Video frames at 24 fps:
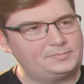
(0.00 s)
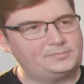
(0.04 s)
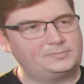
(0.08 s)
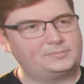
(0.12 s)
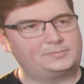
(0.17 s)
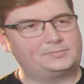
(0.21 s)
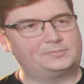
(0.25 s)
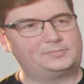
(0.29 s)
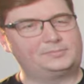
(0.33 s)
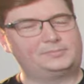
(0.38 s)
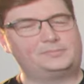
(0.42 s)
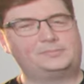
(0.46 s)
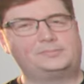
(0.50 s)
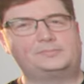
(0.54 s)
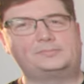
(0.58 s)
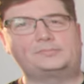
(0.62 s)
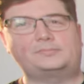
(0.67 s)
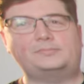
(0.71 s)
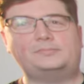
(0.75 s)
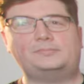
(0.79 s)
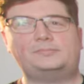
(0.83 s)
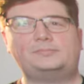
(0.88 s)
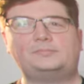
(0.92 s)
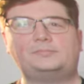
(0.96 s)

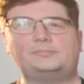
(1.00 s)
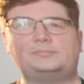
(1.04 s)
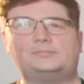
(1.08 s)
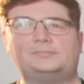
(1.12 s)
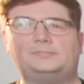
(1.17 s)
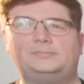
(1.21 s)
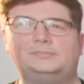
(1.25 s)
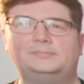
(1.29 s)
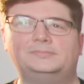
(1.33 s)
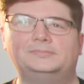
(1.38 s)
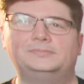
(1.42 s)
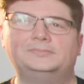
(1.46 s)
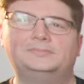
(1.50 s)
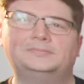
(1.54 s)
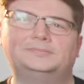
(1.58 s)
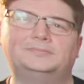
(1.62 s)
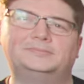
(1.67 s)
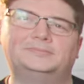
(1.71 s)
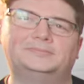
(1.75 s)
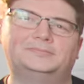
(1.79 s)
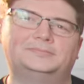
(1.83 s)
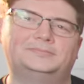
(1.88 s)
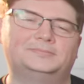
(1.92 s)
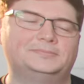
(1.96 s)

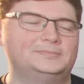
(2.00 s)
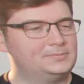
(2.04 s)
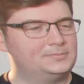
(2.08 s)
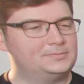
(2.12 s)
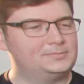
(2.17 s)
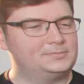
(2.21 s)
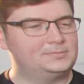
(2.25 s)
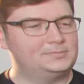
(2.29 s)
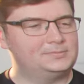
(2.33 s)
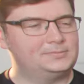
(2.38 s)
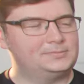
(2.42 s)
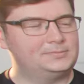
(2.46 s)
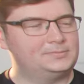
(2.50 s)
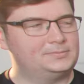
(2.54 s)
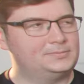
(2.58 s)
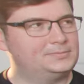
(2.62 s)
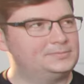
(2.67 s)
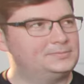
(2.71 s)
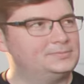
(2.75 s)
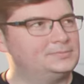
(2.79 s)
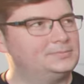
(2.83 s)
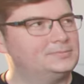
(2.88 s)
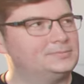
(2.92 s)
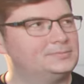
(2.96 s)

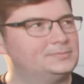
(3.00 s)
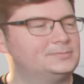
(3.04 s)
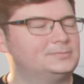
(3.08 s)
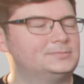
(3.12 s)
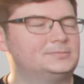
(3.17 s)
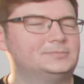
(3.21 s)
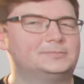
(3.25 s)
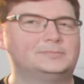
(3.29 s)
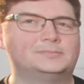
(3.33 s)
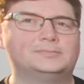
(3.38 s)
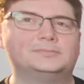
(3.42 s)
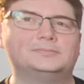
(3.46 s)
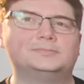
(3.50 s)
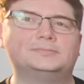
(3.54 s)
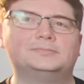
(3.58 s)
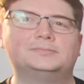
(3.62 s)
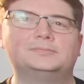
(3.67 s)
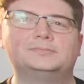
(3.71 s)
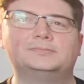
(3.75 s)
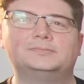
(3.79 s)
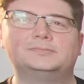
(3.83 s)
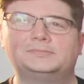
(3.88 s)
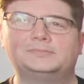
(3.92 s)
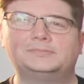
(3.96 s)

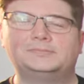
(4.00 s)
No words are spoken by the person on screen.